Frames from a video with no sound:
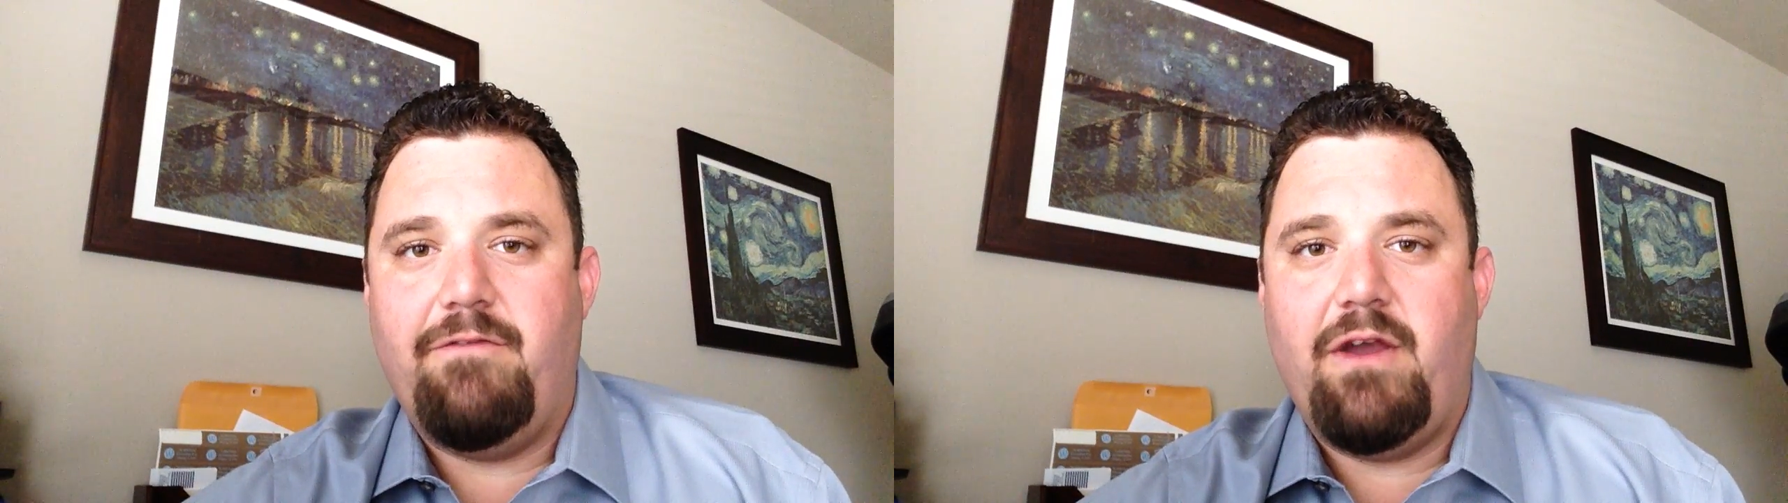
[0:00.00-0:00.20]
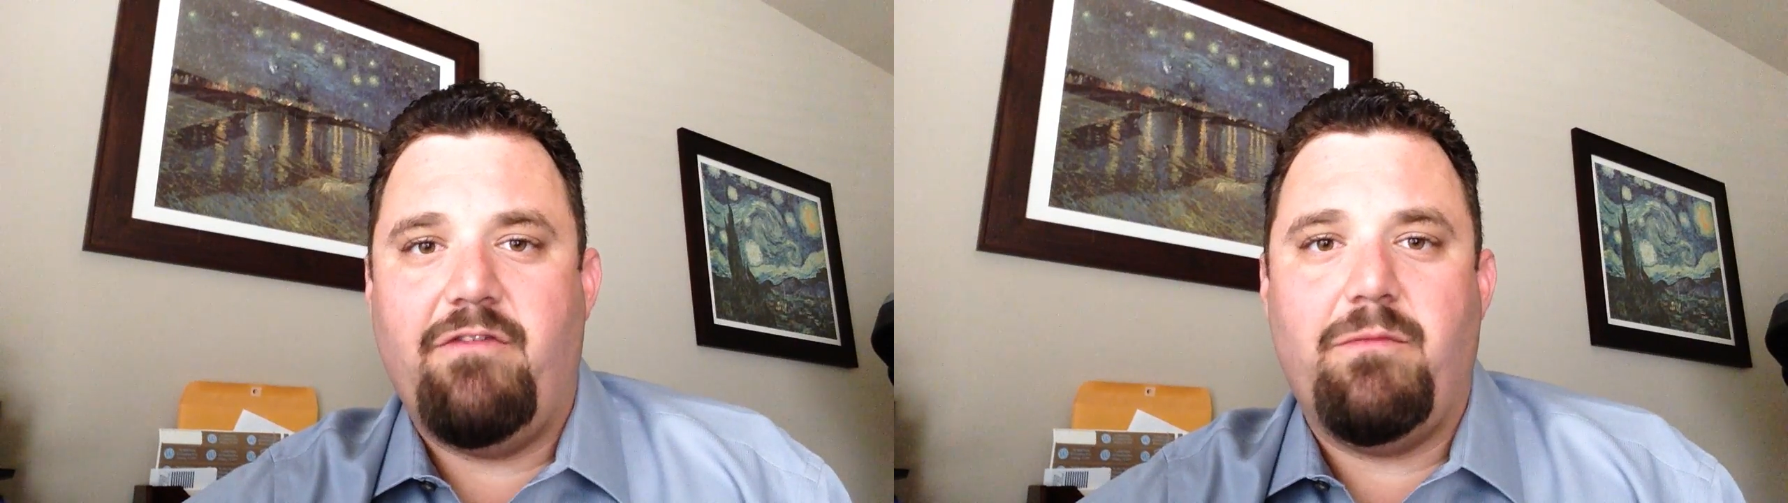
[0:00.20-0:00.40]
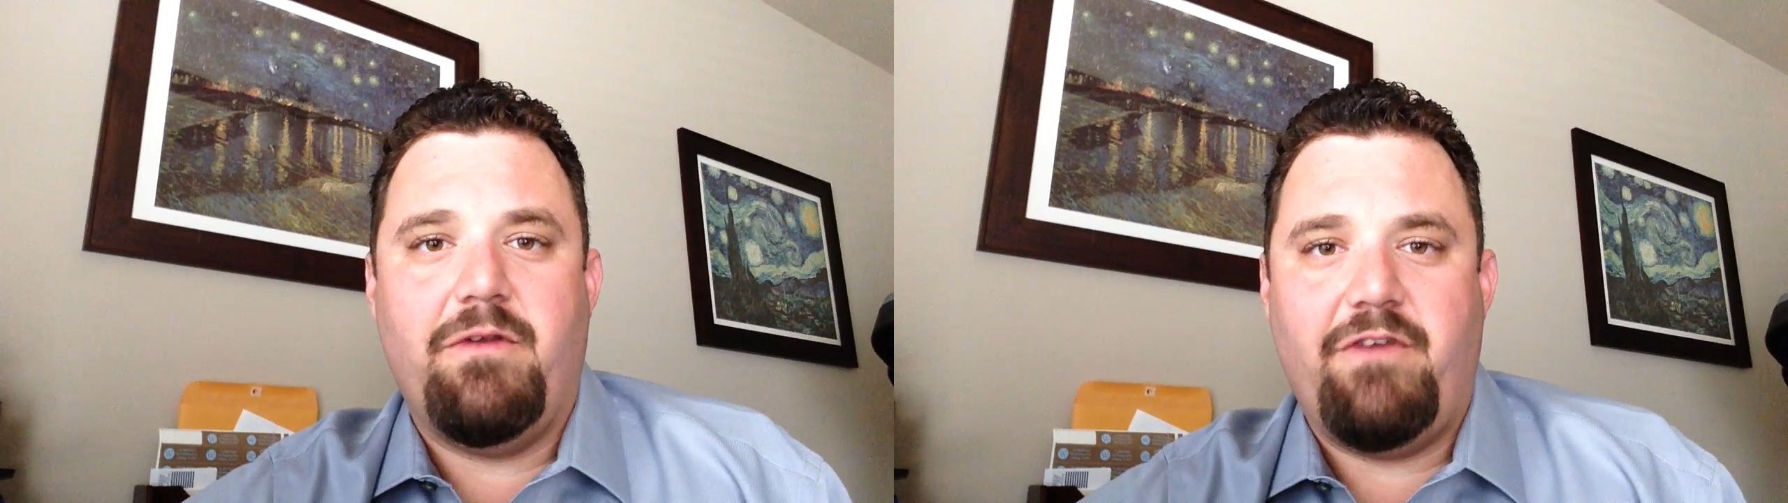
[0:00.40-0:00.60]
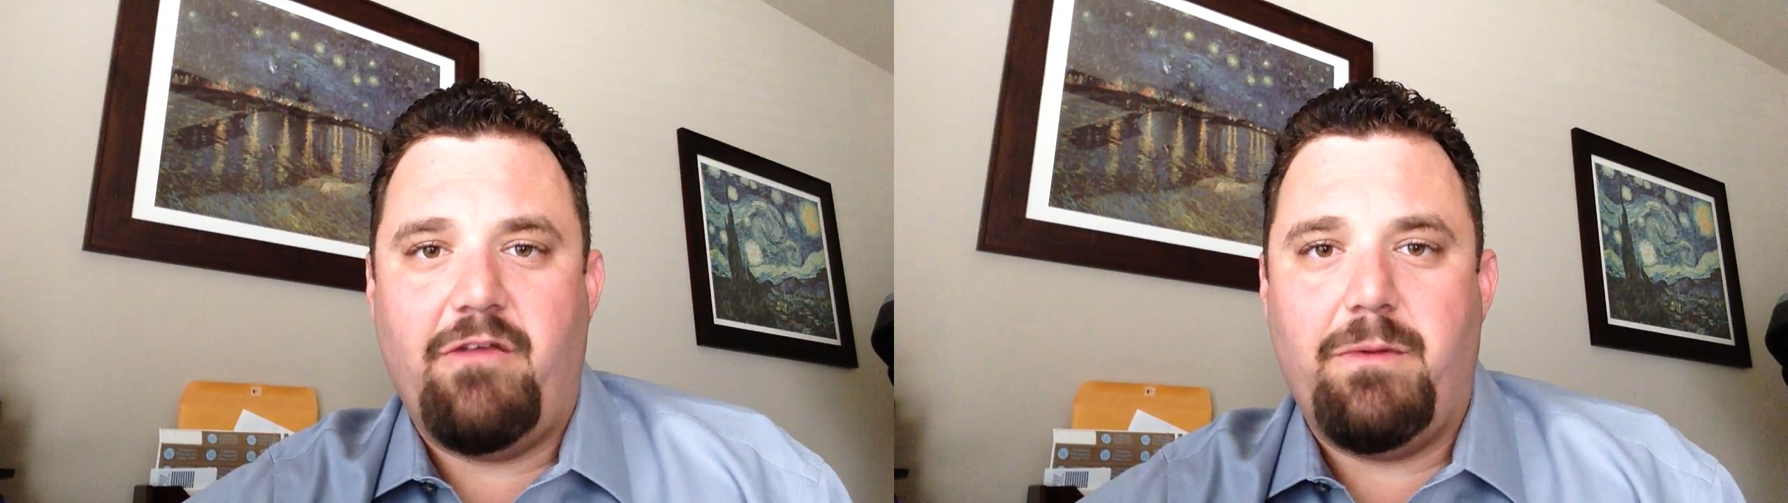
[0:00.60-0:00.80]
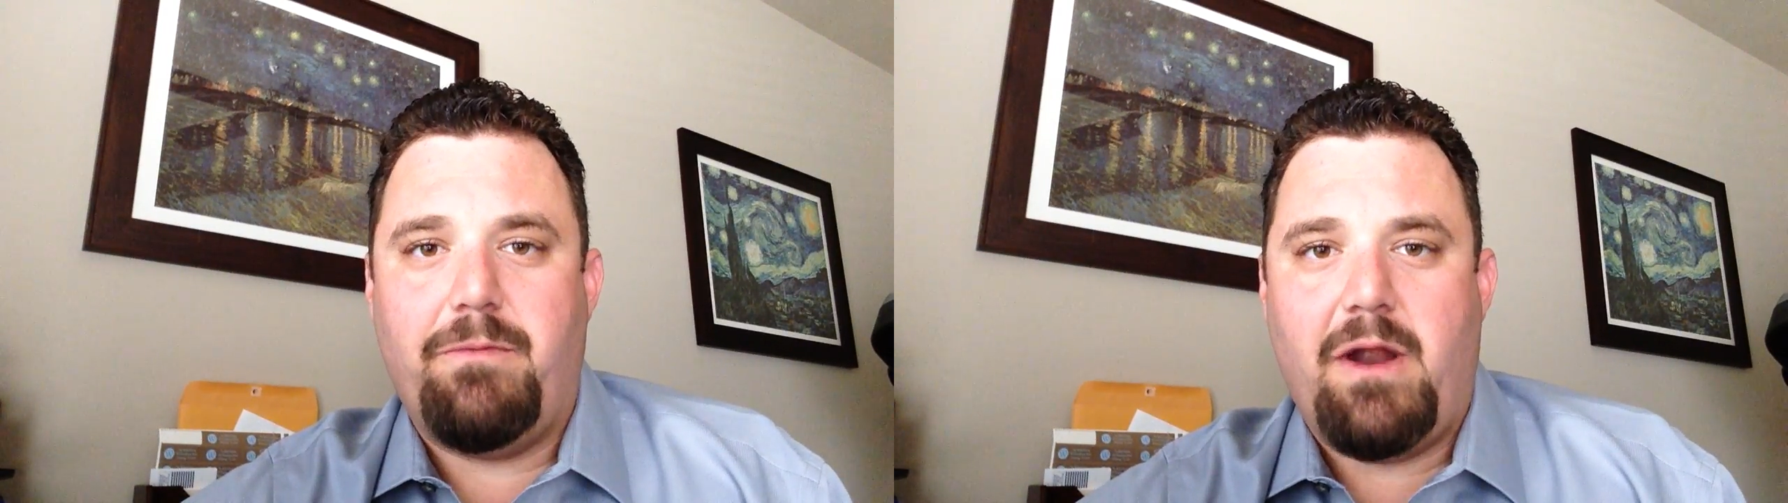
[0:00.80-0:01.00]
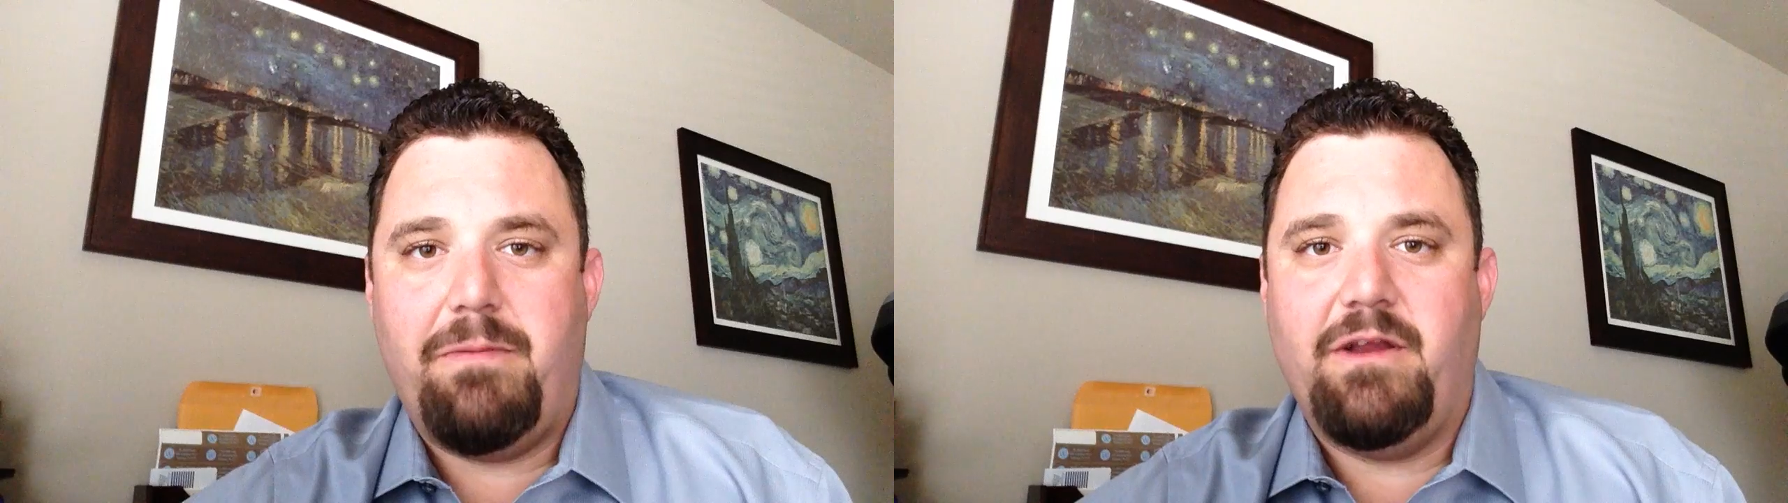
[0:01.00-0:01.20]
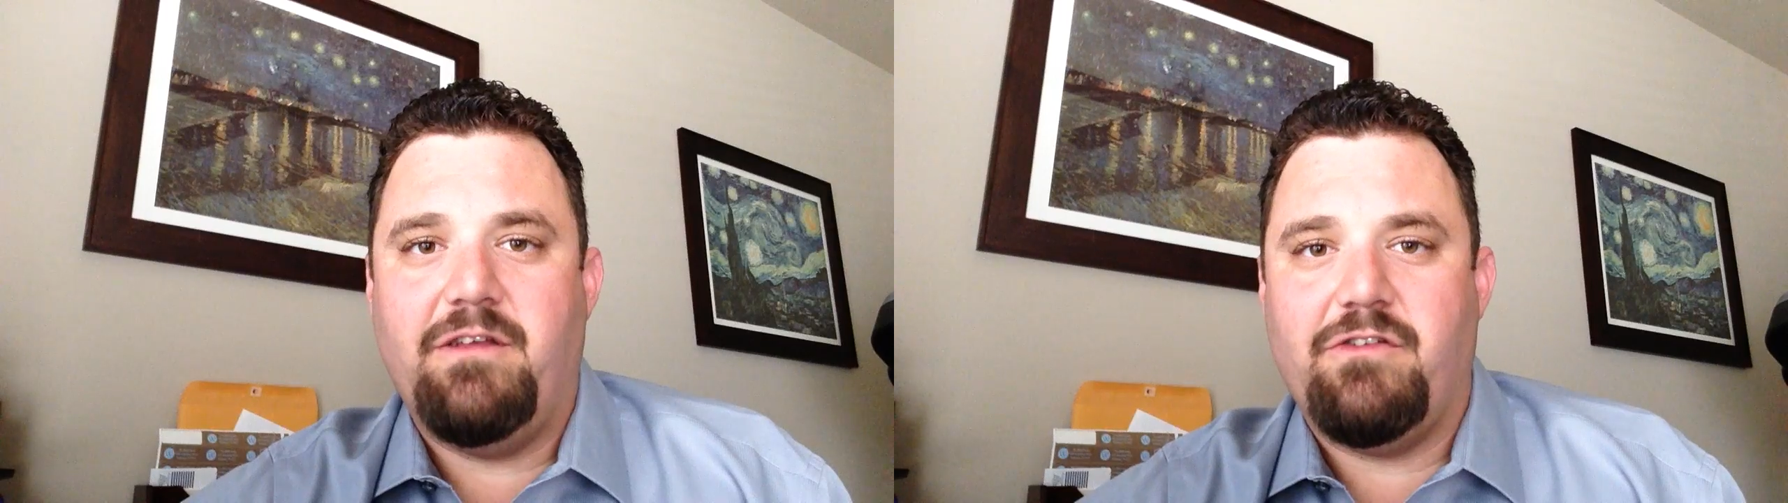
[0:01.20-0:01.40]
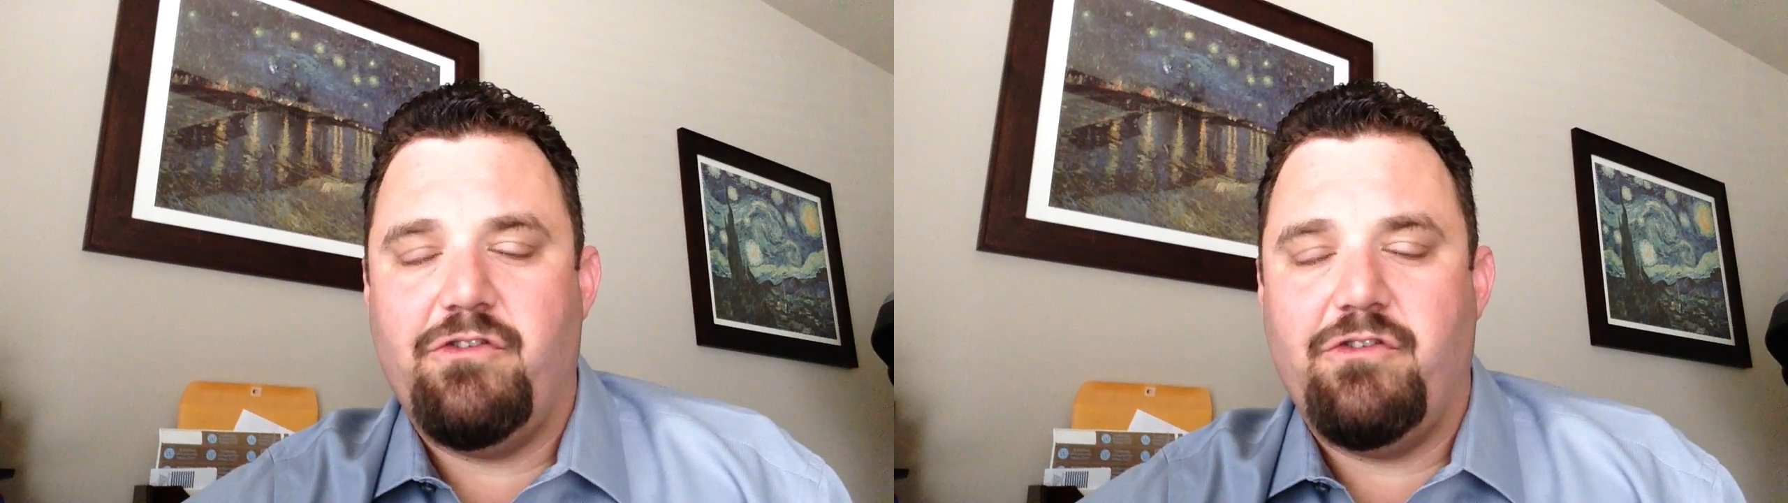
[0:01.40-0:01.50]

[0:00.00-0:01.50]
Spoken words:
if you have some investment properties,